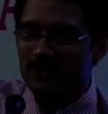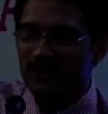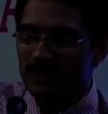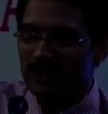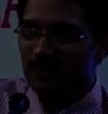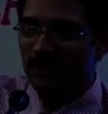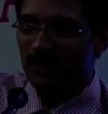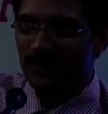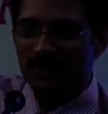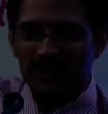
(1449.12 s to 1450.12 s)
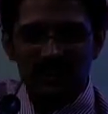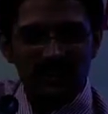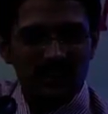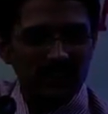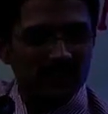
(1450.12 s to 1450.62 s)
to Eskimo,
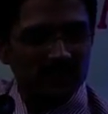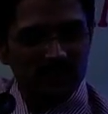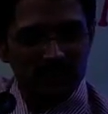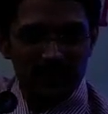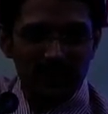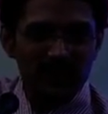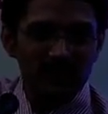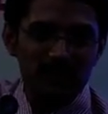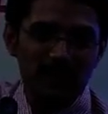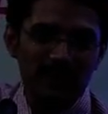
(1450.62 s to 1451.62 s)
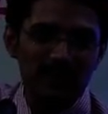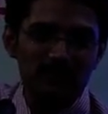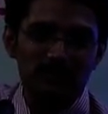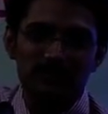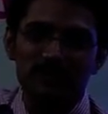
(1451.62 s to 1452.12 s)
and they got
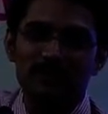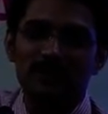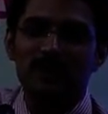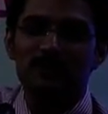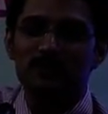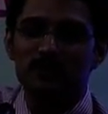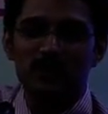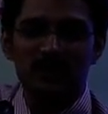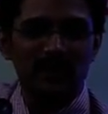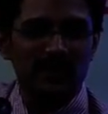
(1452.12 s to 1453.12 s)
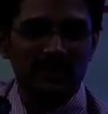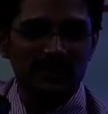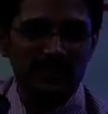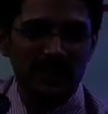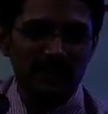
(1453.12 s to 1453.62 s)
100 times more
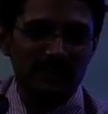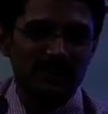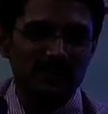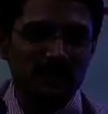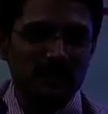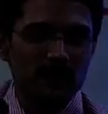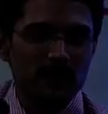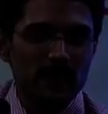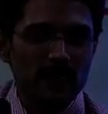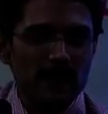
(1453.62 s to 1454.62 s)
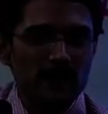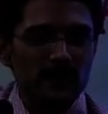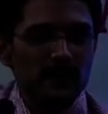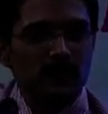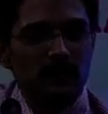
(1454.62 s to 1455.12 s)
technology than us.
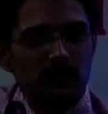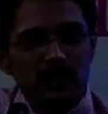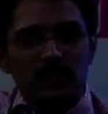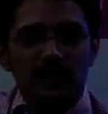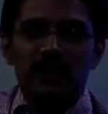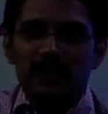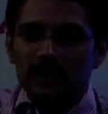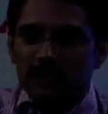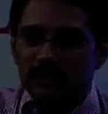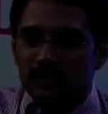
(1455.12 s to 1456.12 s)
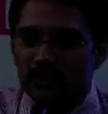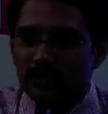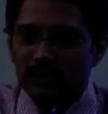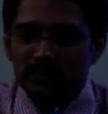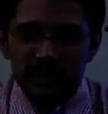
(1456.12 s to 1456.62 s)
But there are
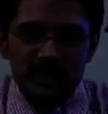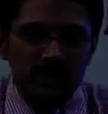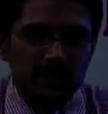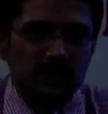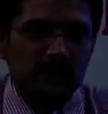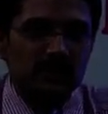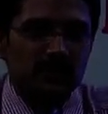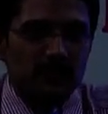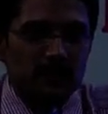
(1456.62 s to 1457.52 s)
facilities